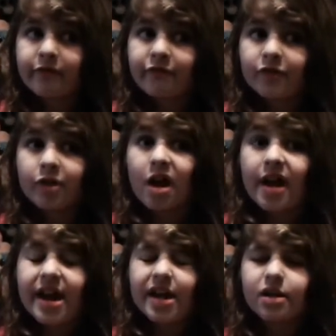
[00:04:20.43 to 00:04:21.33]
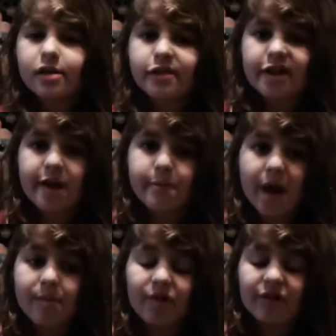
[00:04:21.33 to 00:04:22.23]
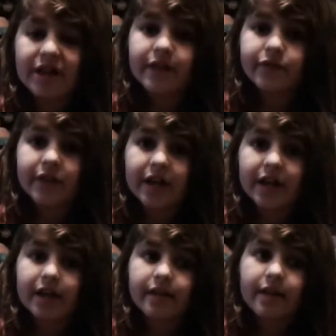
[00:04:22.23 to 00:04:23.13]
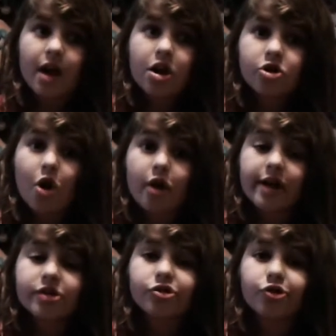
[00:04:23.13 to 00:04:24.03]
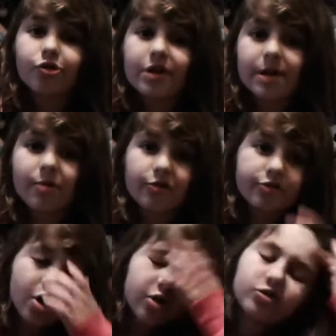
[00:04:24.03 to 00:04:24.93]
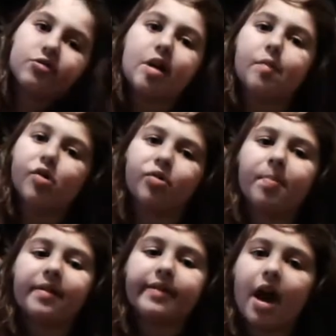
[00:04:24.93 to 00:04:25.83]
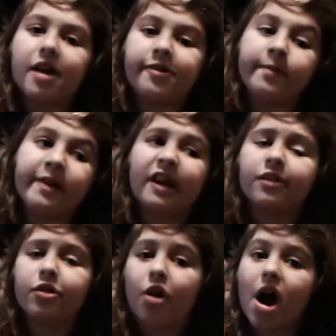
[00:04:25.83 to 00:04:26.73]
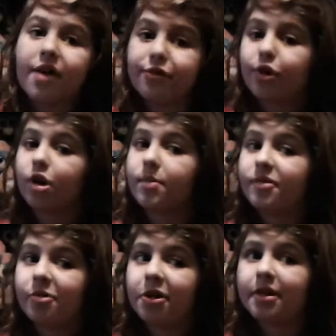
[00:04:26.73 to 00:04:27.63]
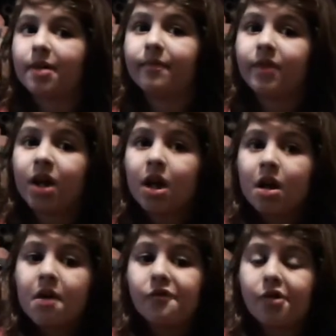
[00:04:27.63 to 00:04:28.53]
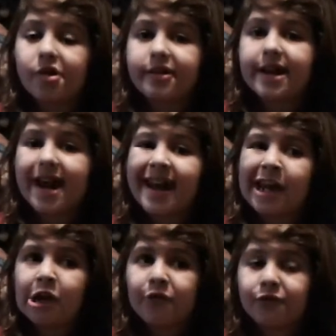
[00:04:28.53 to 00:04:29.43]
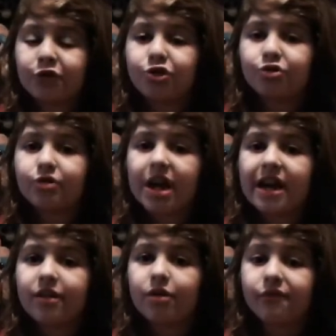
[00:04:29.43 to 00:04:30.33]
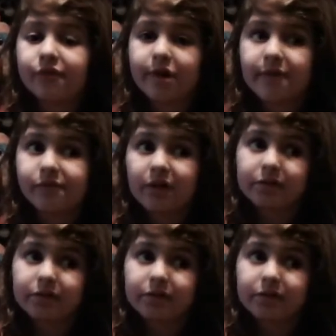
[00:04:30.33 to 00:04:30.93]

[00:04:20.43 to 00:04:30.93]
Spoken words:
For the 8th tip, I believe, is talking to your neighbors. Talk to your neighbors beside you because your eyes are going to be with them for a day or for 2 days or forever,